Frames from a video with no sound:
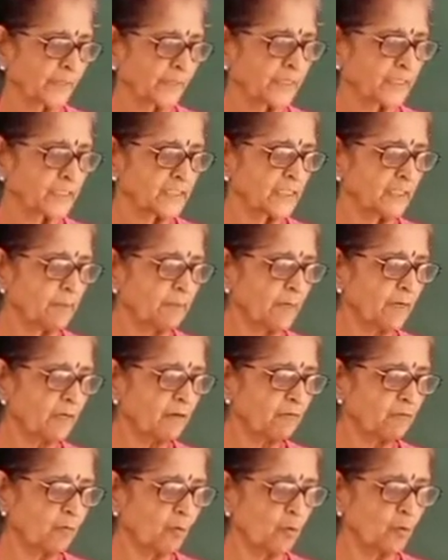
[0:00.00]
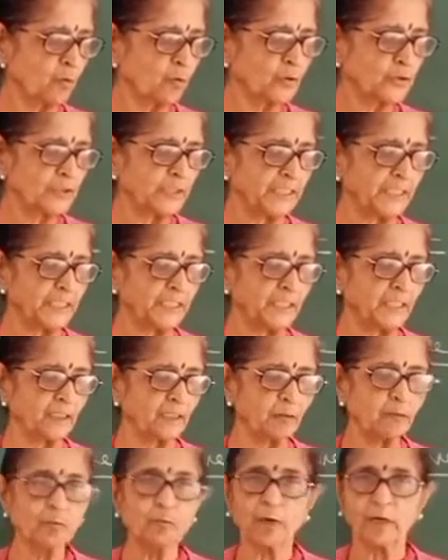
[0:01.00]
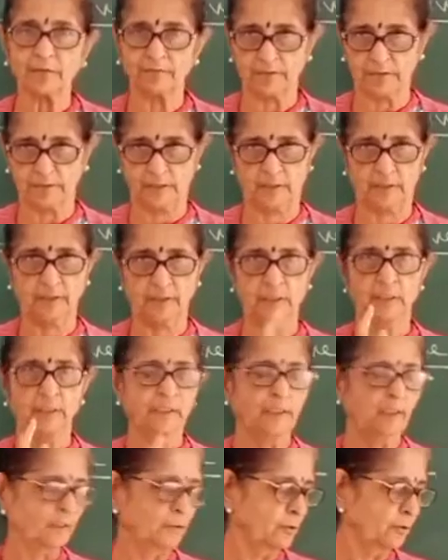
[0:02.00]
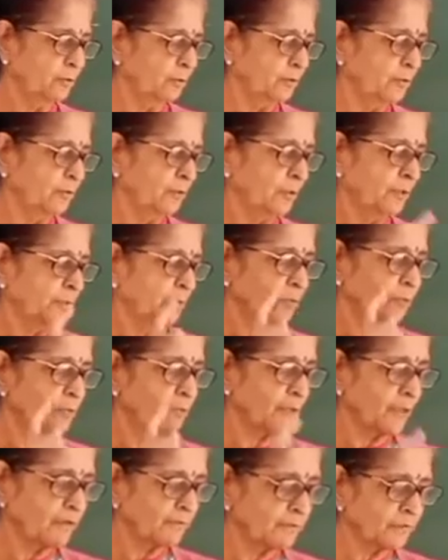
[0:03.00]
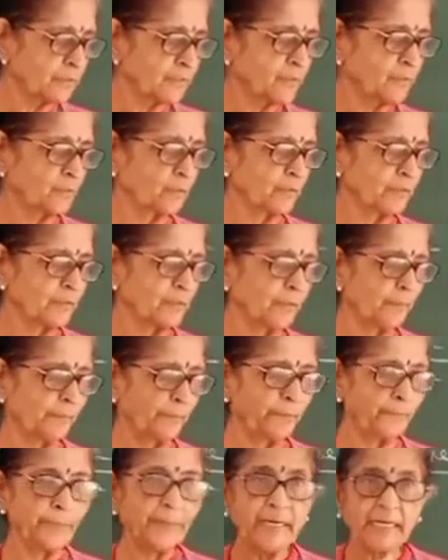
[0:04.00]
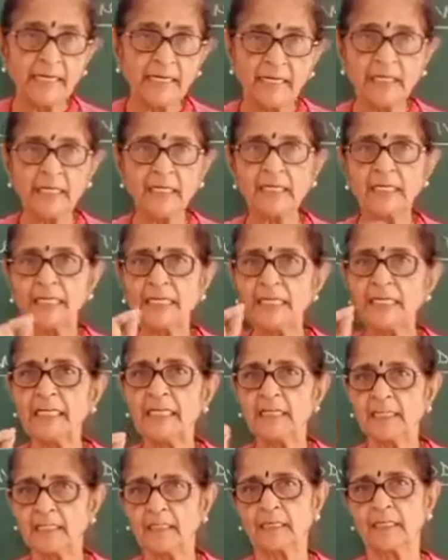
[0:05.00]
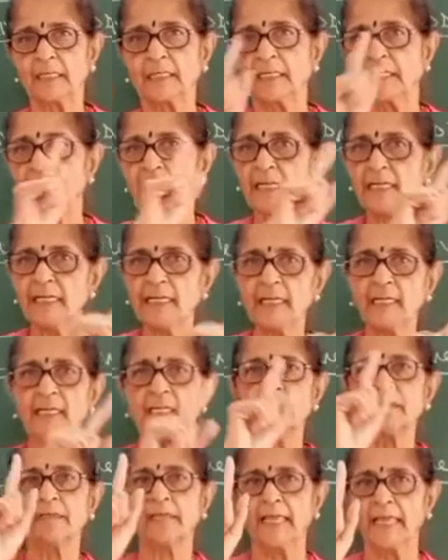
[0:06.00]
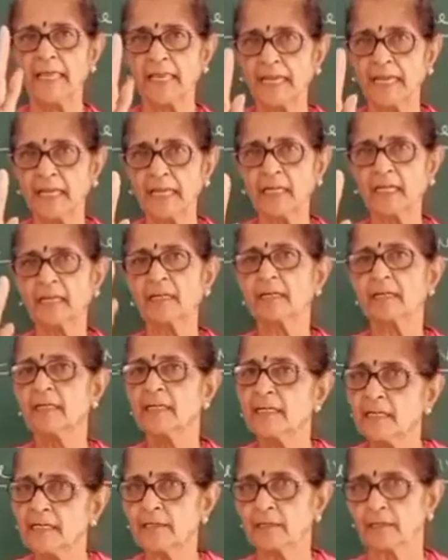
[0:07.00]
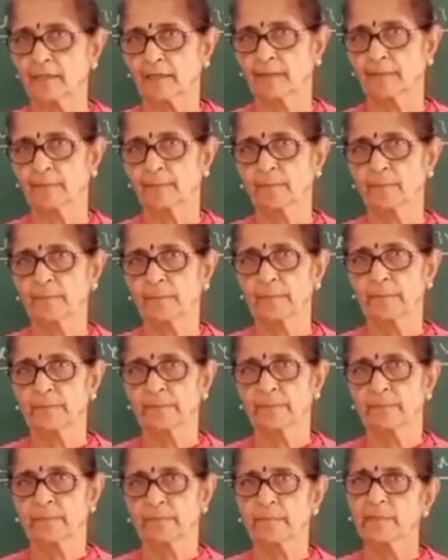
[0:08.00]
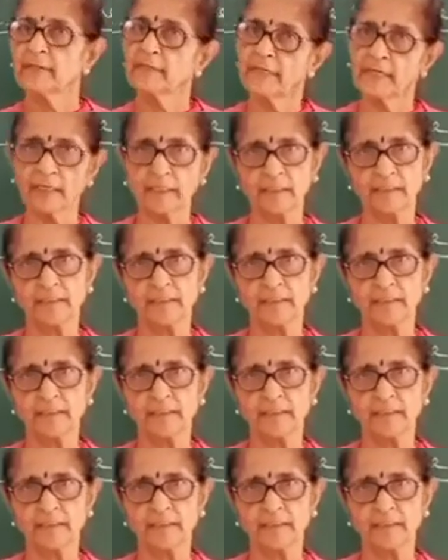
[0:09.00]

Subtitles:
Seema was eating guavas. So, guavas were being eaten. Eat, ate, eaten. Yeah?